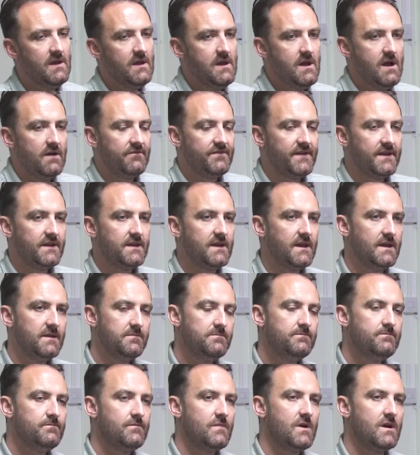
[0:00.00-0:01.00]
I think
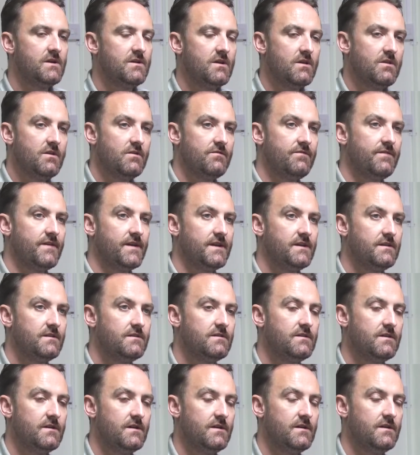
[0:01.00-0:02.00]
another thing
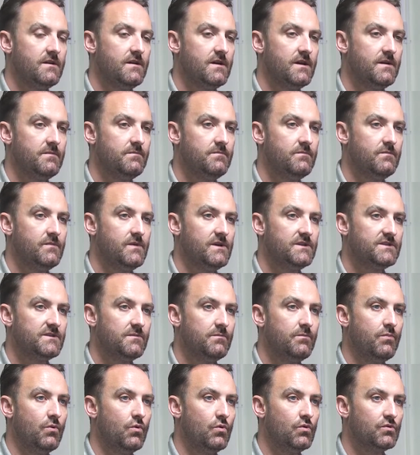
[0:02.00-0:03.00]
that is
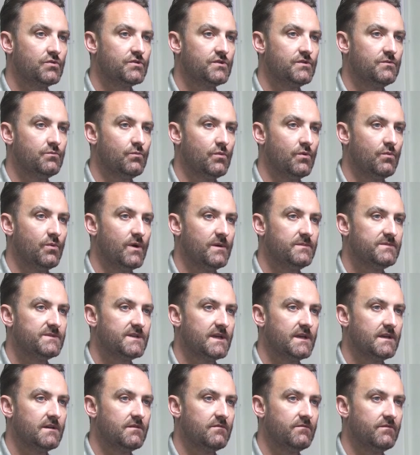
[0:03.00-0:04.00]
important with
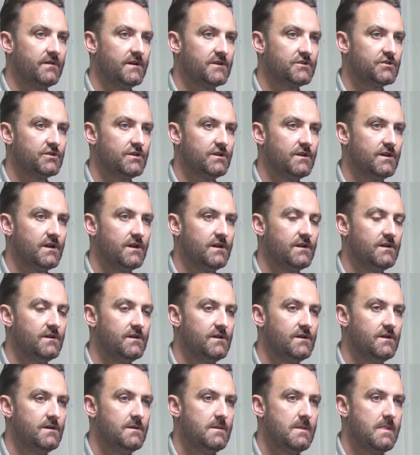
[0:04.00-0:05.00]
website conversion that
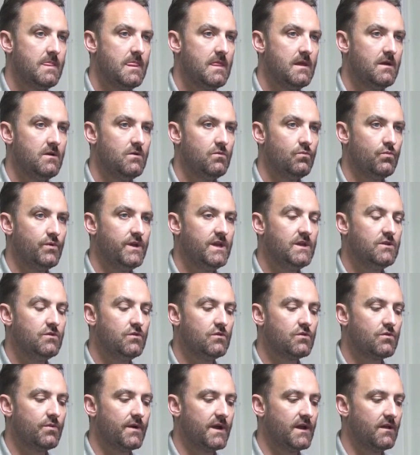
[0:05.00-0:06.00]
we do
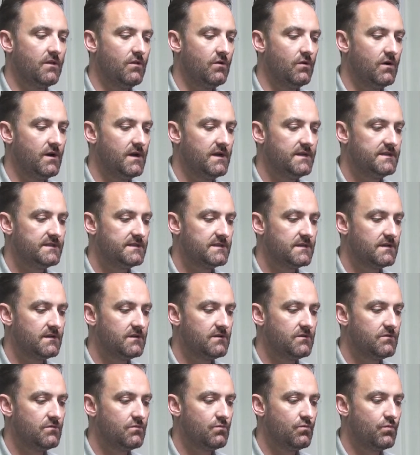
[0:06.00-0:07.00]
quite a lot is
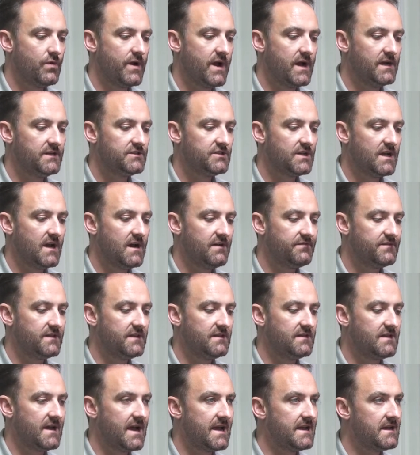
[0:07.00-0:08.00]
we actually have to
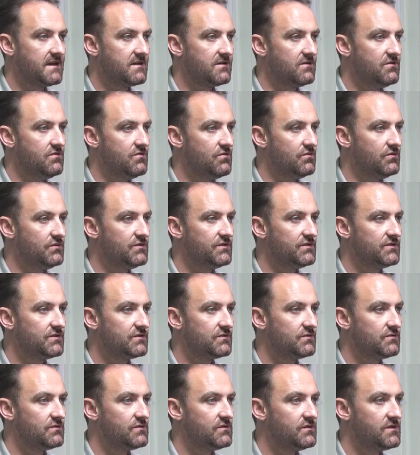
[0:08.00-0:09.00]
diagnose
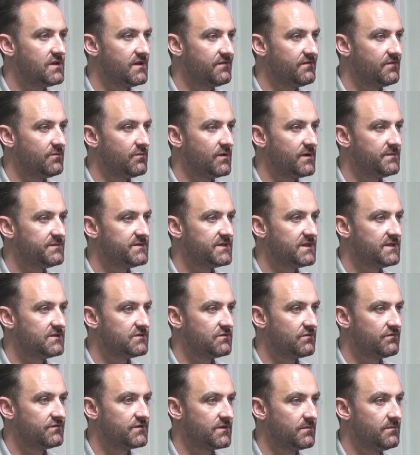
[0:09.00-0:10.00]
different websites.
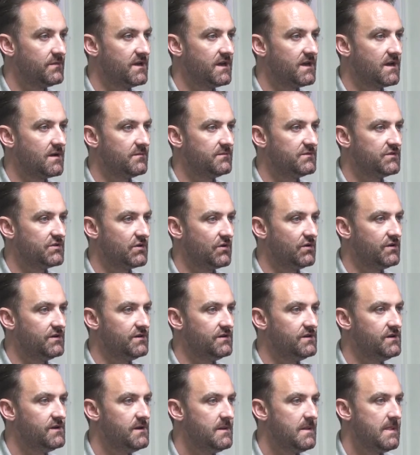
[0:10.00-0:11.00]
So if somebody comes
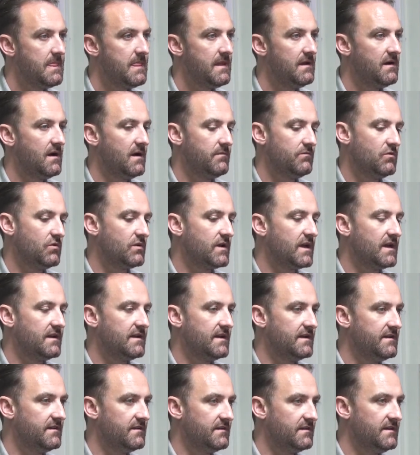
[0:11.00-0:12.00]
on, I'm not getting
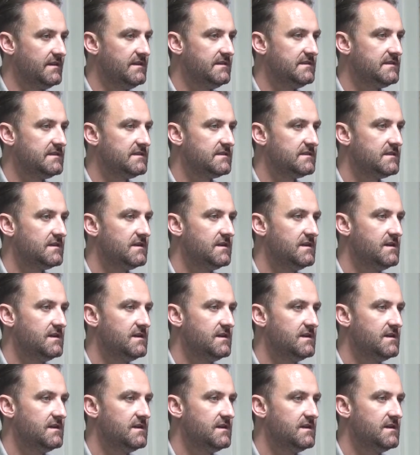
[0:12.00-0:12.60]
any leads,